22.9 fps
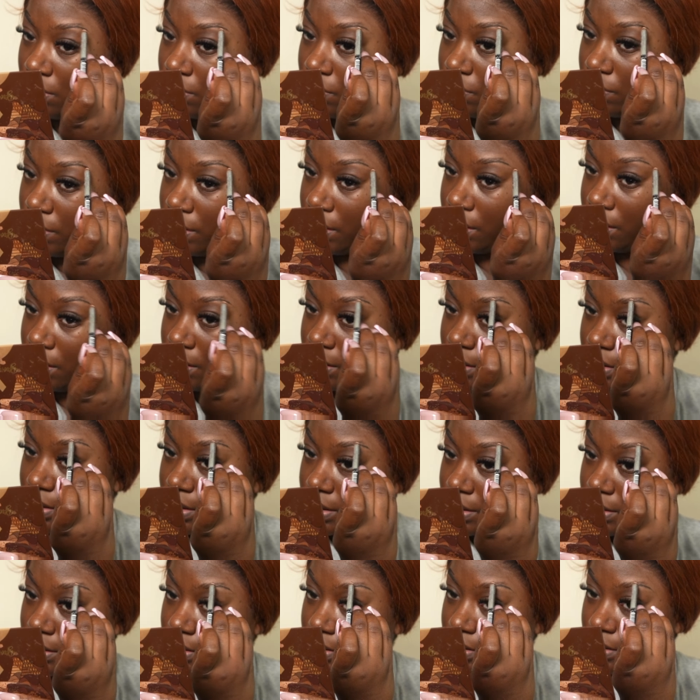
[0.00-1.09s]
where
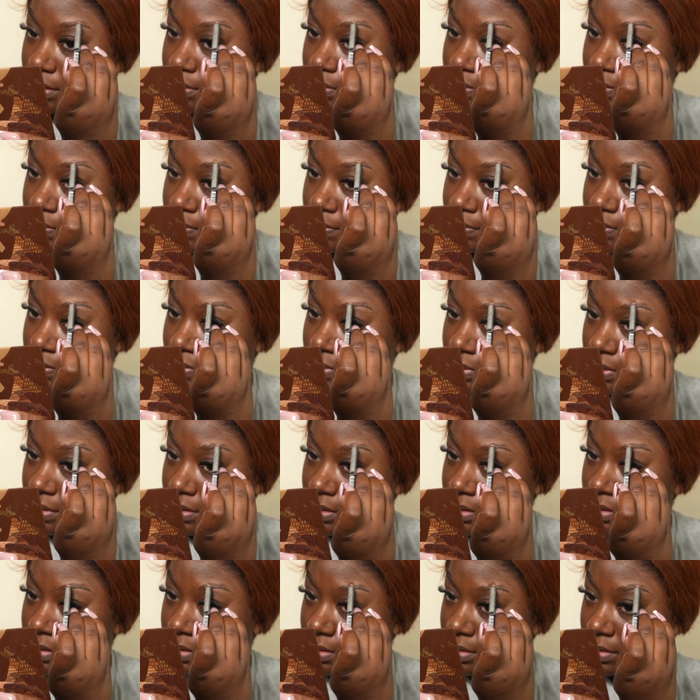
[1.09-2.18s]
um,
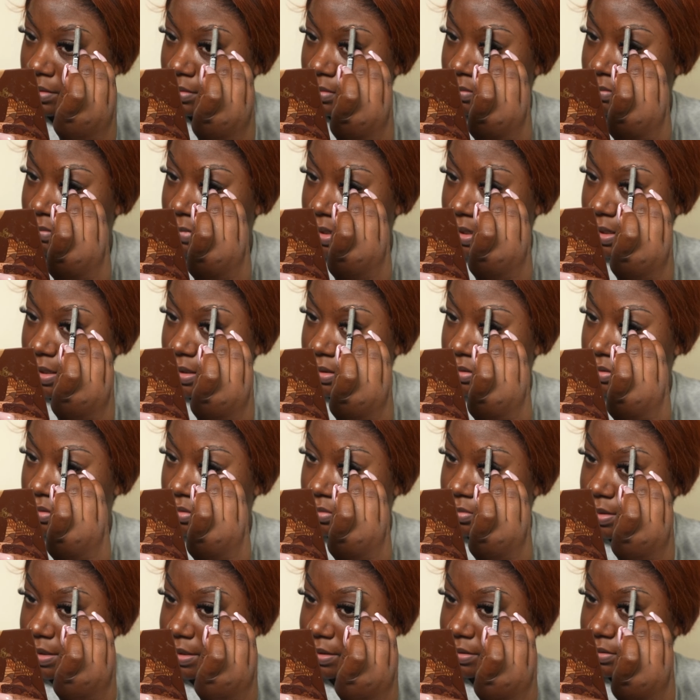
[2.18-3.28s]
my natural
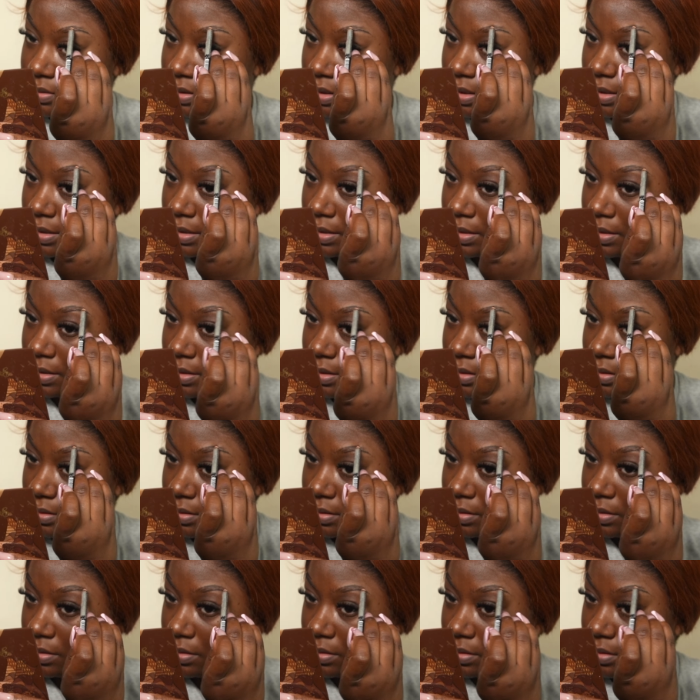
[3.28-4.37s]
brows end
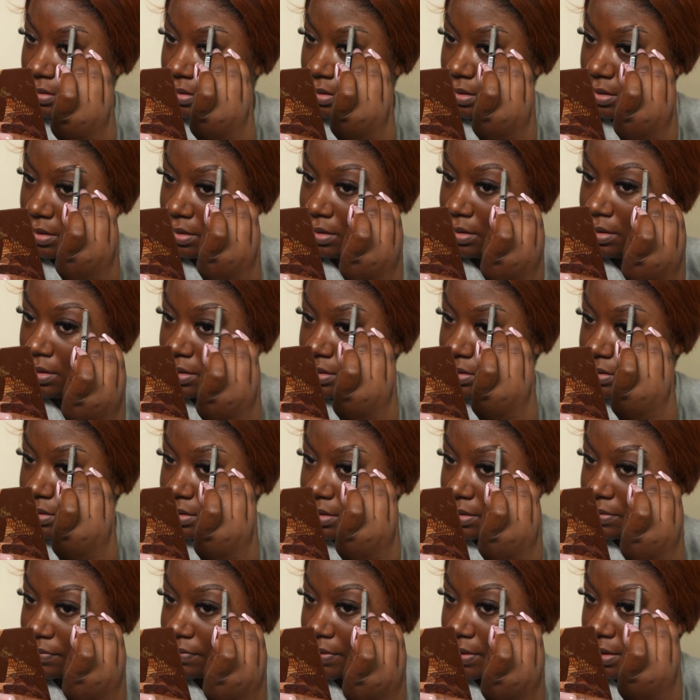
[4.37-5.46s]
and
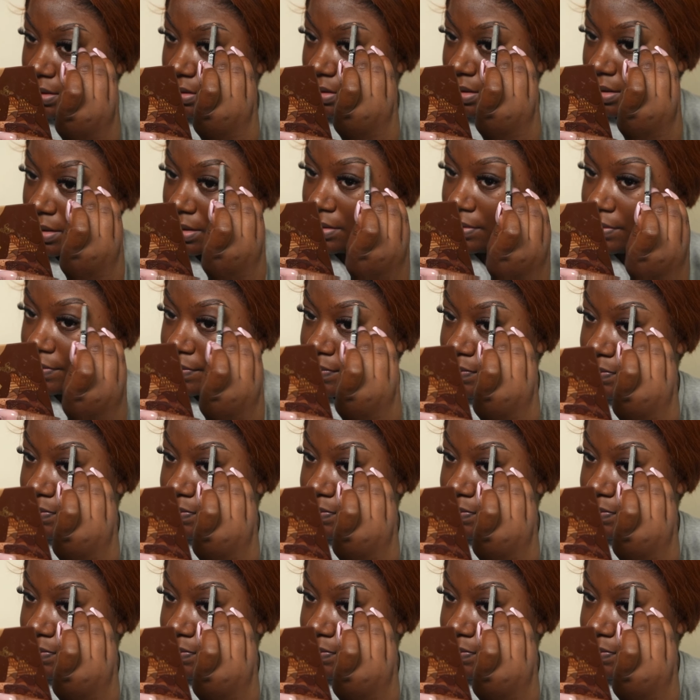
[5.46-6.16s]
stuff like that.